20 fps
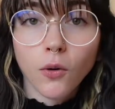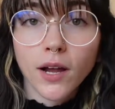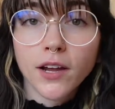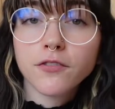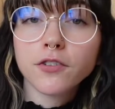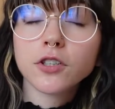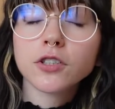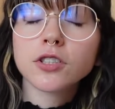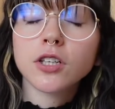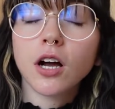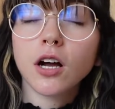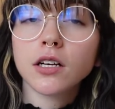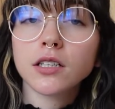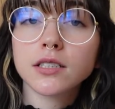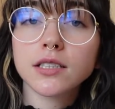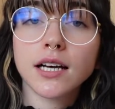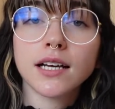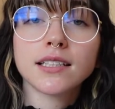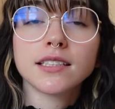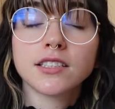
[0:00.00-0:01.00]
if your dog
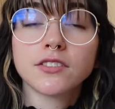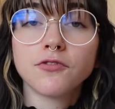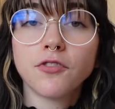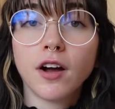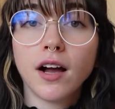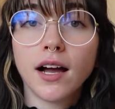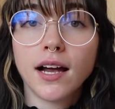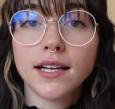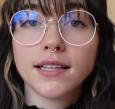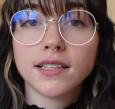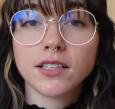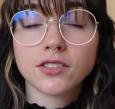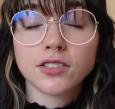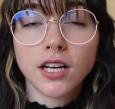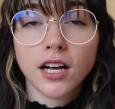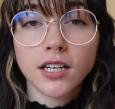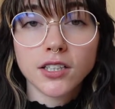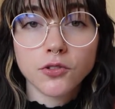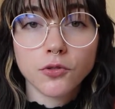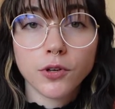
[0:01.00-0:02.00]
does find their
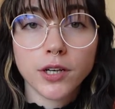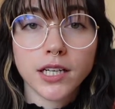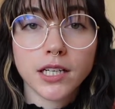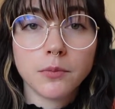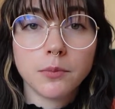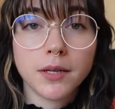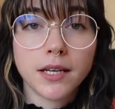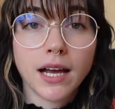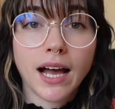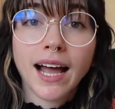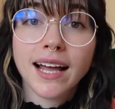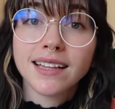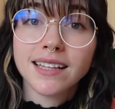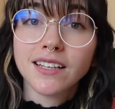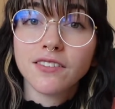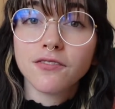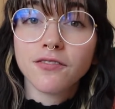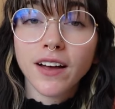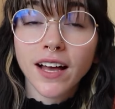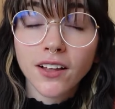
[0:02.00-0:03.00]
tug toy to be
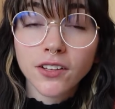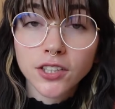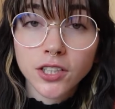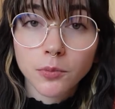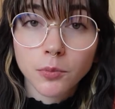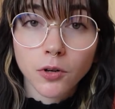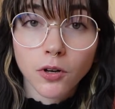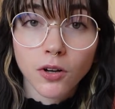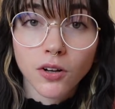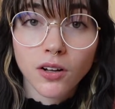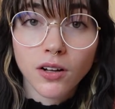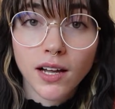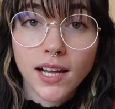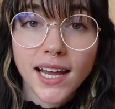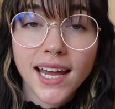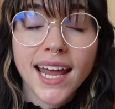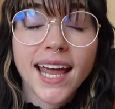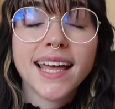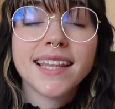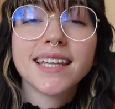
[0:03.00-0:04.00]
highly valuable
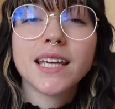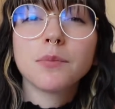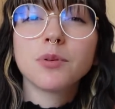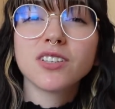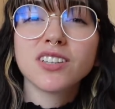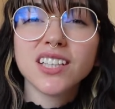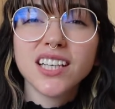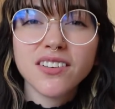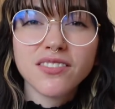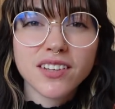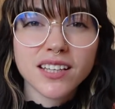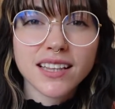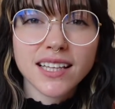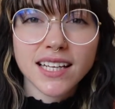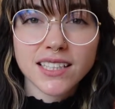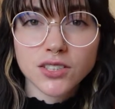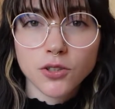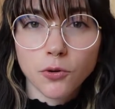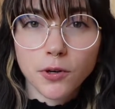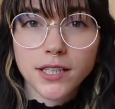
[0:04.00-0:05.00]
and they believe that
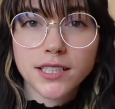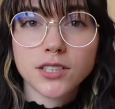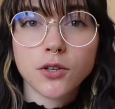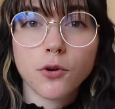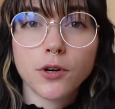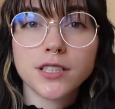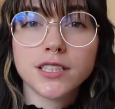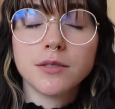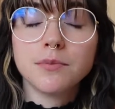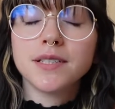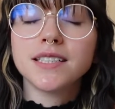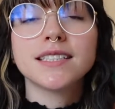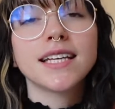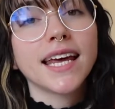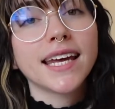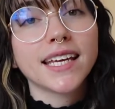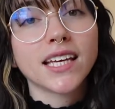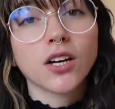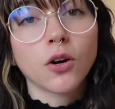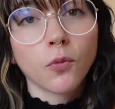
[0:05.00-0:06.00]
that toy is going to be
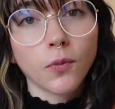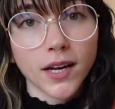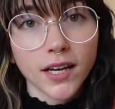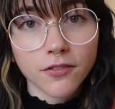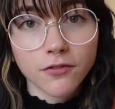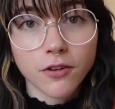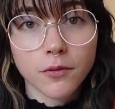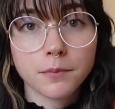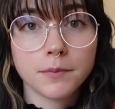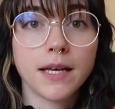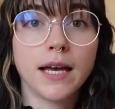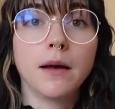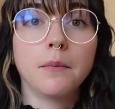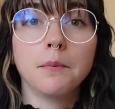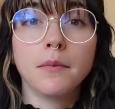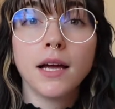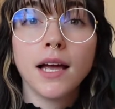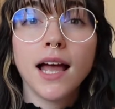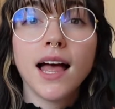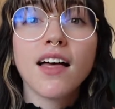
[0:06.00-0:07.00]
taken away from them,
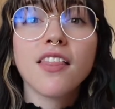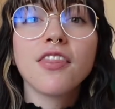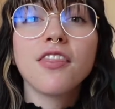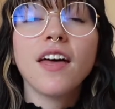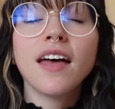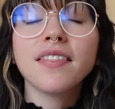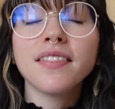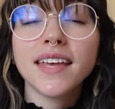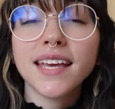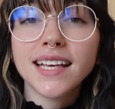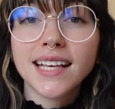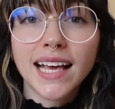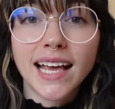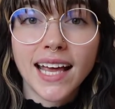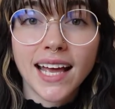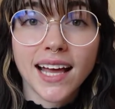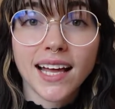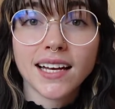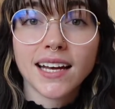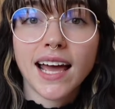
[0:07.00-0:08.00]
then they
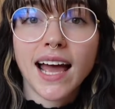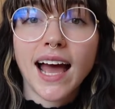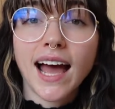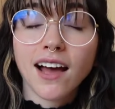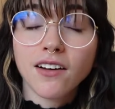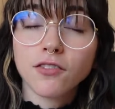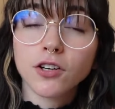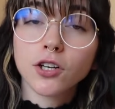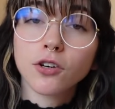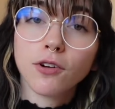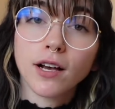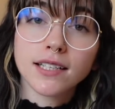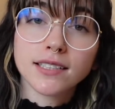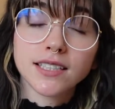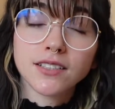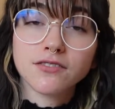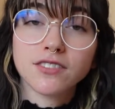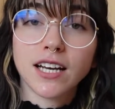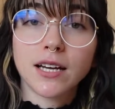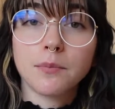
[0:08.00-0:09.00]
can have
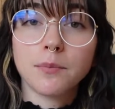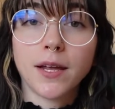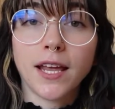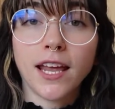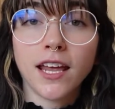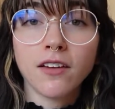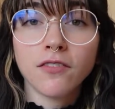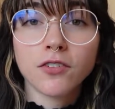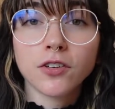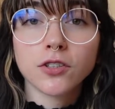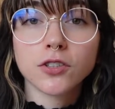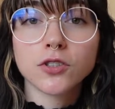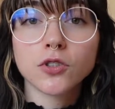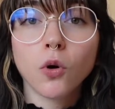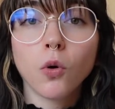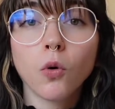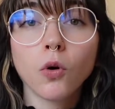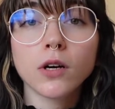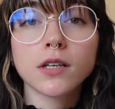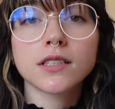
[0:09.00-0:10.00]
aggressive type behavior
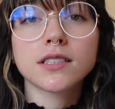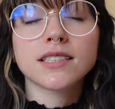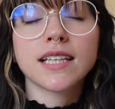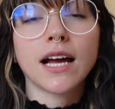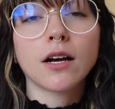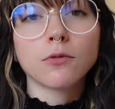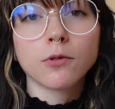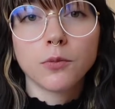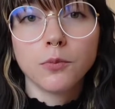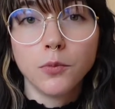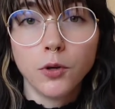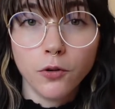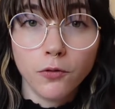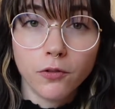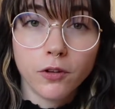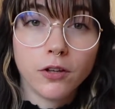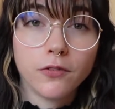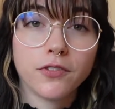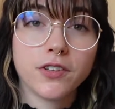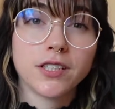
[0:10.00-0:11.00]
towards that
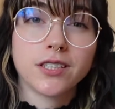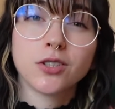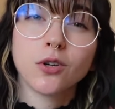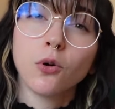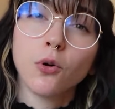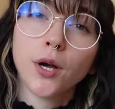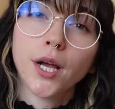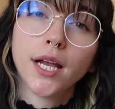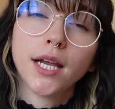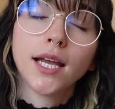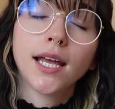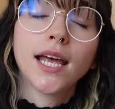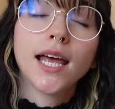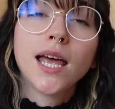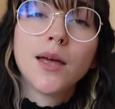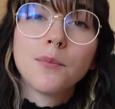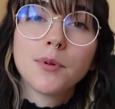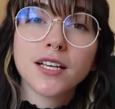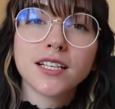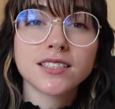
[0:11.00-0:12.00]
removal of the toy
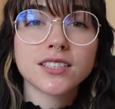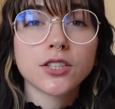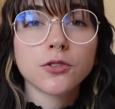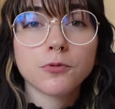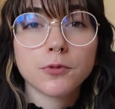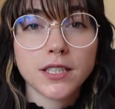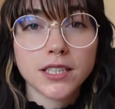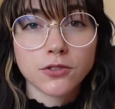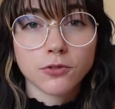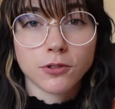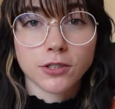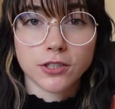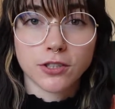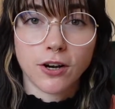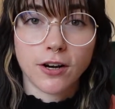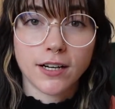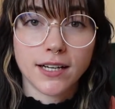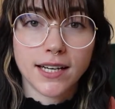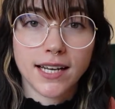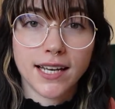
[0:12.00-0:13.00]
because they're resource
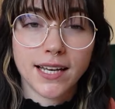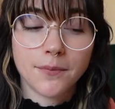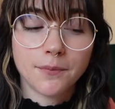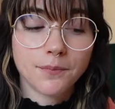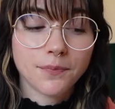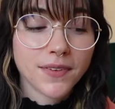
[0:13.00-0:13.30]
guarding it.